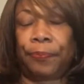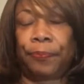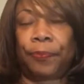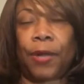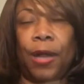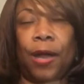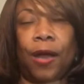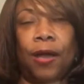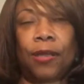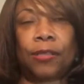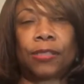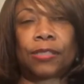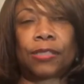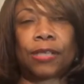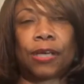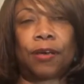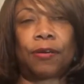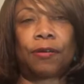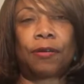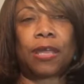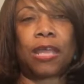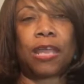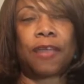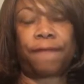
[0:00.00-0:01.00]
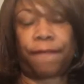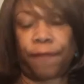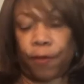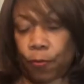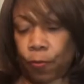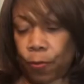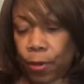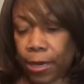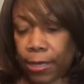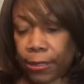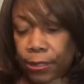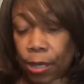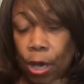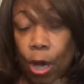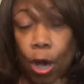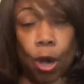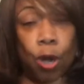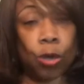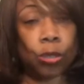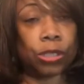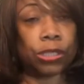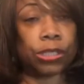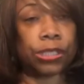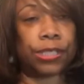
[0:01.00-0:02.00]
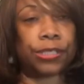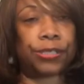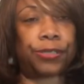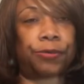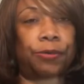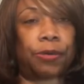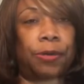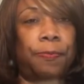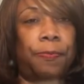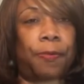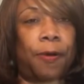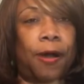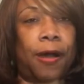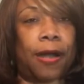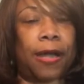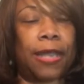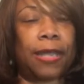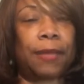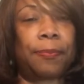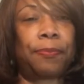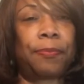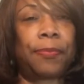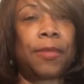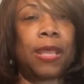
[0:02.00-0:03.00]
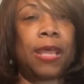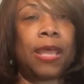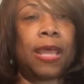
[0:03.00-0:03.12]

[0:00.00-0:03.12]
Also, if you're wanting to host a jewelry party,